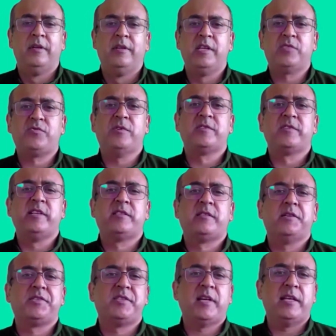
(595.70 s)
This was
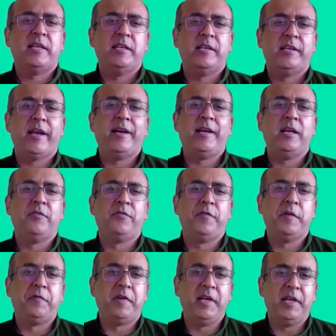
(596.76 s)
research done in the
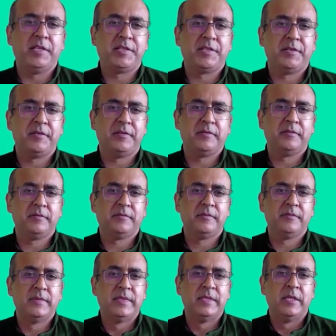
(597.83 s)
1950s.
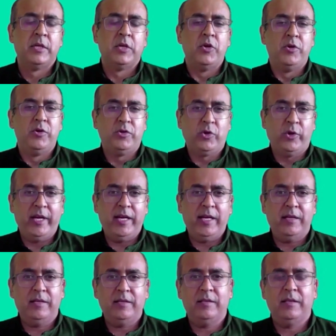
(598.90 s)
Today,
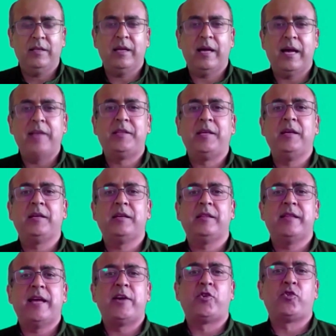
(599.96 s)
I think
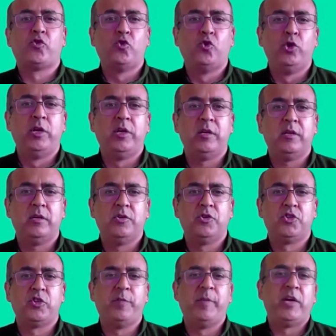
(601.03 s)
that rule
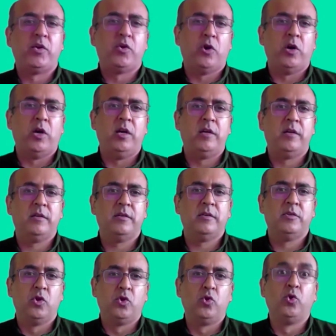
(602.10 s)
should be called the